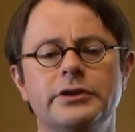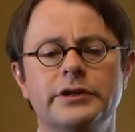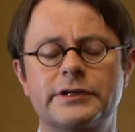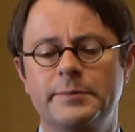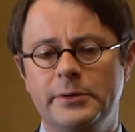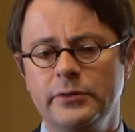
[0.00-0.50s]

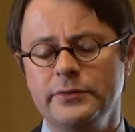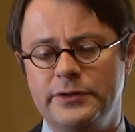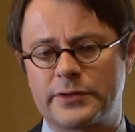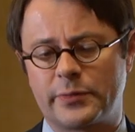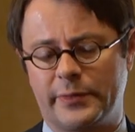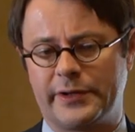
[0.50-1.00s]

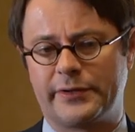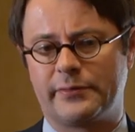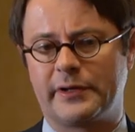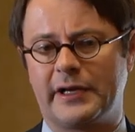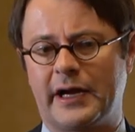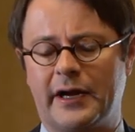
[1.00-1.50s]
disputes with
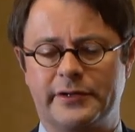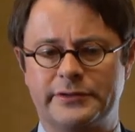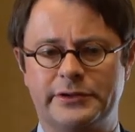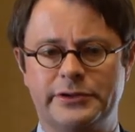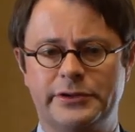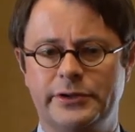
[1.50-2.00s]

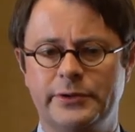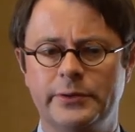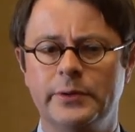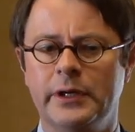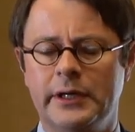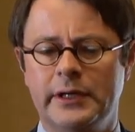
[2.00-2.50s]
regard
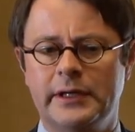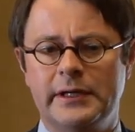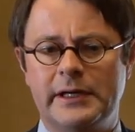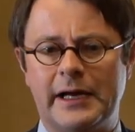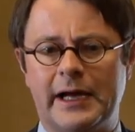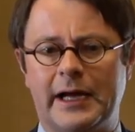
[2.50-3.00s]
to
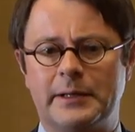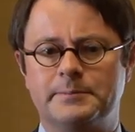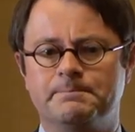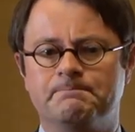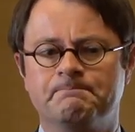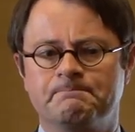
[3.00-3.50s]

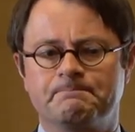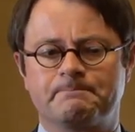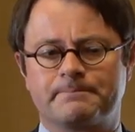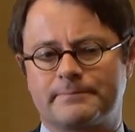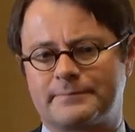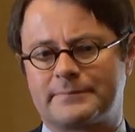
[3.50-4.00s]
um,
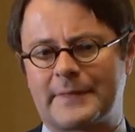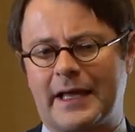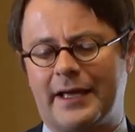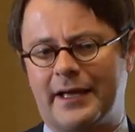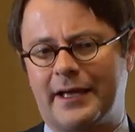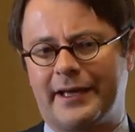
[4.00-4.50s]

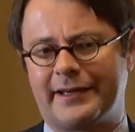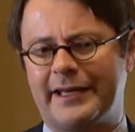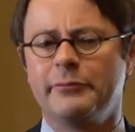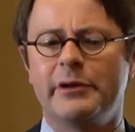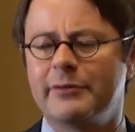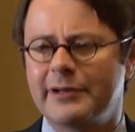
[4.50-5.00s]
can we